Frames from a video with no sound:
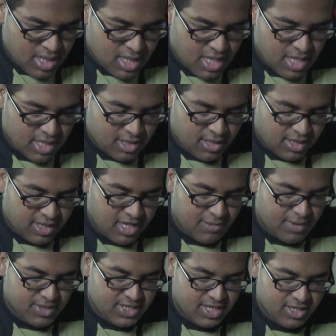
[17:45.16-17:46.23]
And then
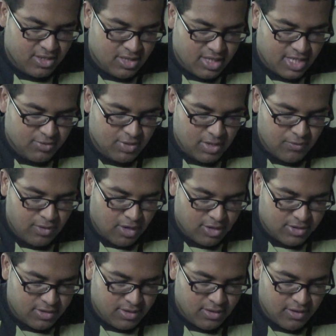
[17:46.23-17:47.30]
Kimon says, "That's right.
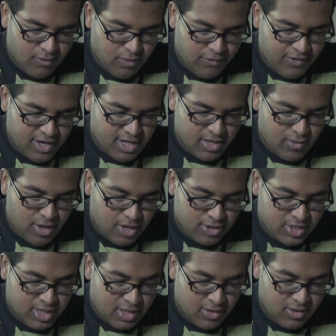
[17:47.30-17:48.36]
We feel that we're out
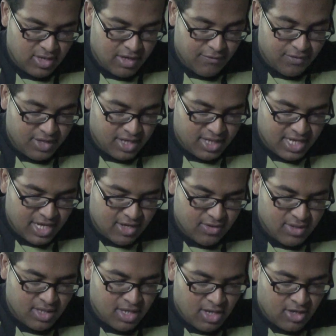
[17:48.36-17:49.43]
to tell you everything
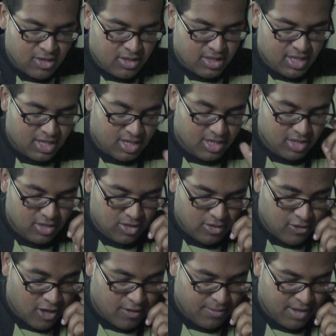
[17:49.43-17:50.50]
now that
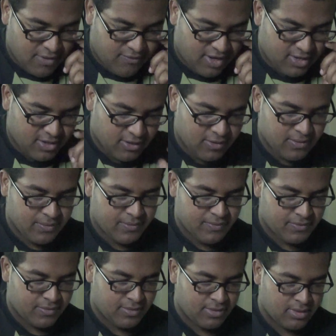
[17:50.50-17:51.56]
you're our benefactor."
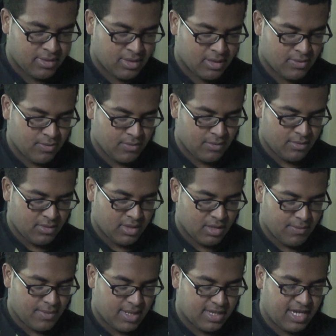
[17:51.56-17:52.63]

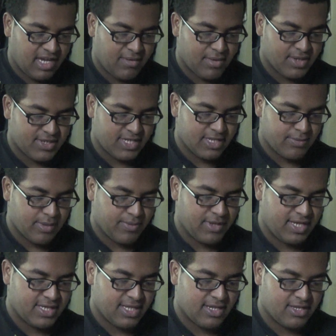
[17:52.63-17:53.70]
But Kimon says, "But
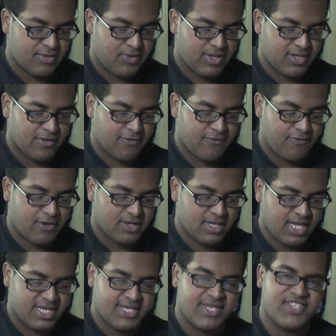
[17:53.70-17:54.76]
please let us read there first."
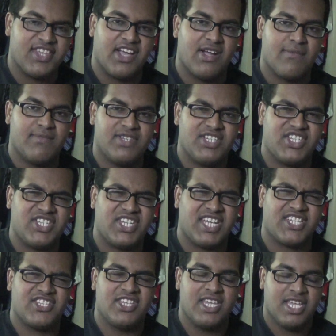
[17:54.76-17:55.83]
That's dumb
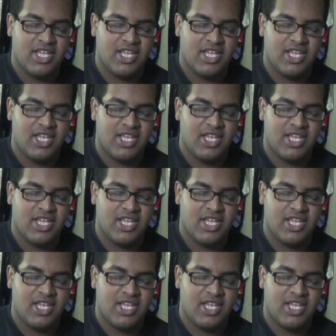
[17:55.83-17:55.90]
shit.